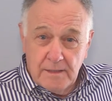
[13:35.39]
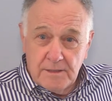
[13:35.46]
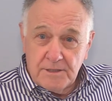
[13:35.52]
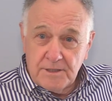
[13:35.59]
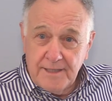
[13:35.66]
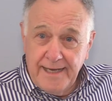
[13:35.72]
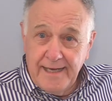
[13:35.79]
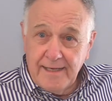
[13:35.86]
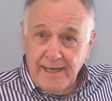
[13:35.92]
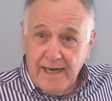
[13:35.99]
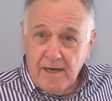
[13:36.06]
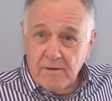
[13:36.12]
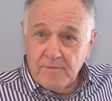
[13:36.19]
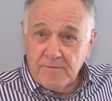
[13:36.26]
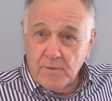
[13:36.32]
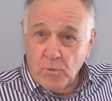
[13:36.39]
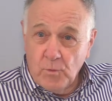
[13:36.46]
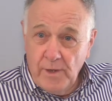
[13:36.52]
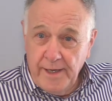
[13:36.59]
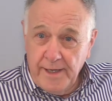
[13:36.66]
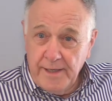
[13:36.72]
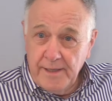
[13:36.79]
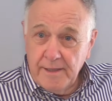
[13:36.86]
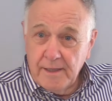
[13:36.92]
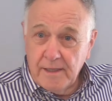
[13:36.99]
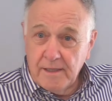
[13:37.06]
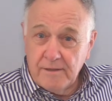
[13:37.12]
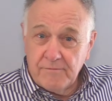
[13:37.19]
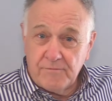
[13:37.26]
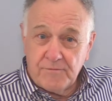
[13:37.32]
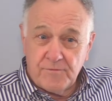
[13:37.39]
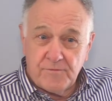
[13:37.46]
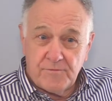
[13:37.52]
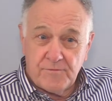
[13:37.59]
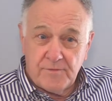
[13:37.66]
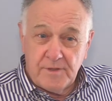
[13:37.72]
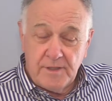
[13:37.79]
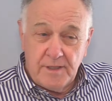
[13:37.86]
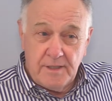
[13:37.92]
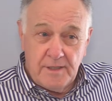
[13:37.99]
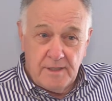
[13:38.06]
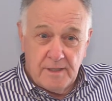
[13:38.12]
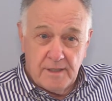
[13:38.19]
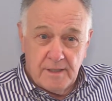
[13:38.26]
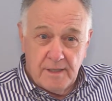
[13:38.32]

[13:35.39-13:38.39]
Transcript: stand out of the way of the